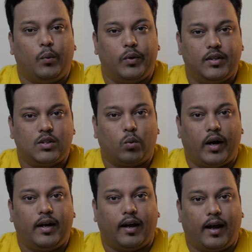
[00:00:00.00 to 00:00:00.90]
which is
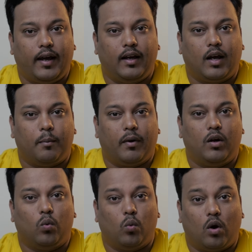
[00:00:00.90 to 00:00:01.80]
quite high
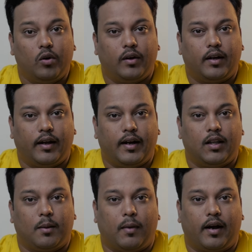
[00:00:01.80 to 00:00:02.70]
compared to what you can get
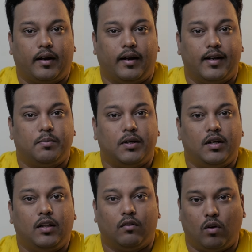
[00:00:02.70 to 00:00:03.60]
in the market,
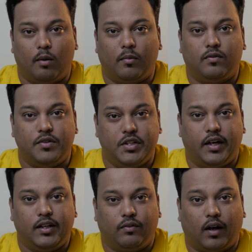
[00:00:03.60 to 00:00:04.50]
especially in the form of
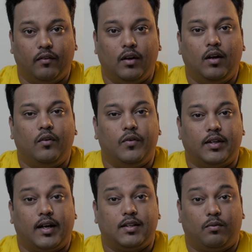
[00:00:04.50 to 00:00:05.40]
GH5,
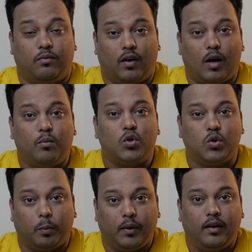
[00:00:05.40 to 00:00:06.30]
which has a far more
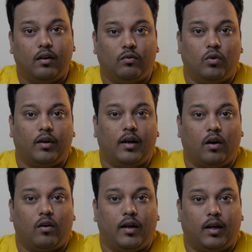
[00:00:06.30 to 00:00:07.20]
superior 4K
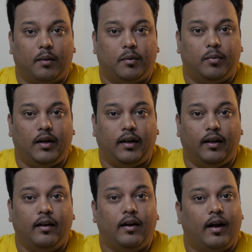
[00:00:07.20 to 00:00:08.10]
recording capability.